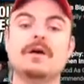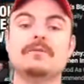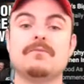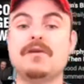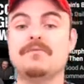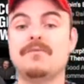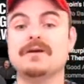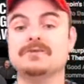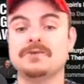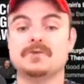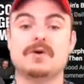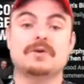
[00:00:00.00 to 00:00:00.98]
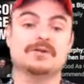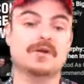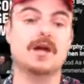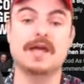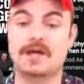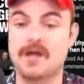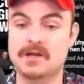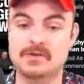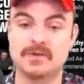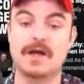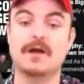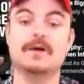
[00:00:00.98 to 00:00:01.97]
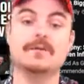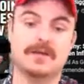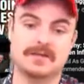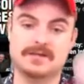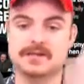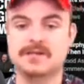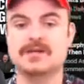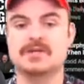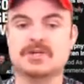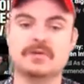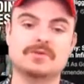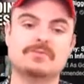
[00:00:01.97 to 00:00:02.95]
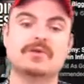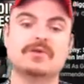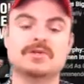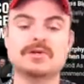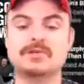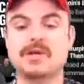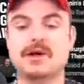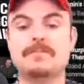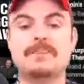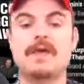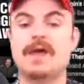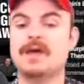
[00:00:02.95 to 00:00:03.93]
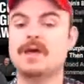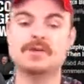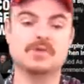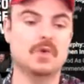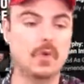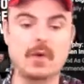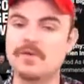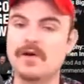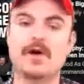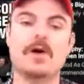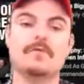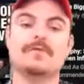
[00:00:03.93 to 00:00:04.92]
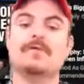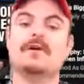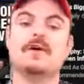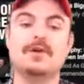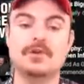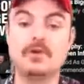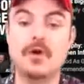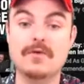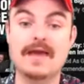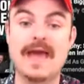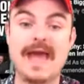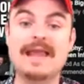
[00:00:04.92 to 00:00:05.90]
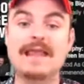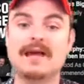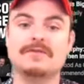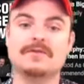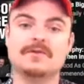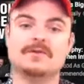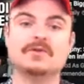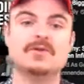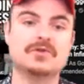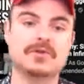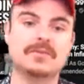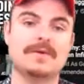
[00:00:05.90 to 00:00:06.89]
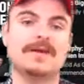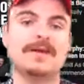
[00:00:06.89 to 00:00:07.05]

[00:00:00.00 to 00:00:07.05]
Brave browser as well, it cuts all that up. Like it says here, shields, put your shields up. It cuts all of it off. You don't get any adverts on YouTube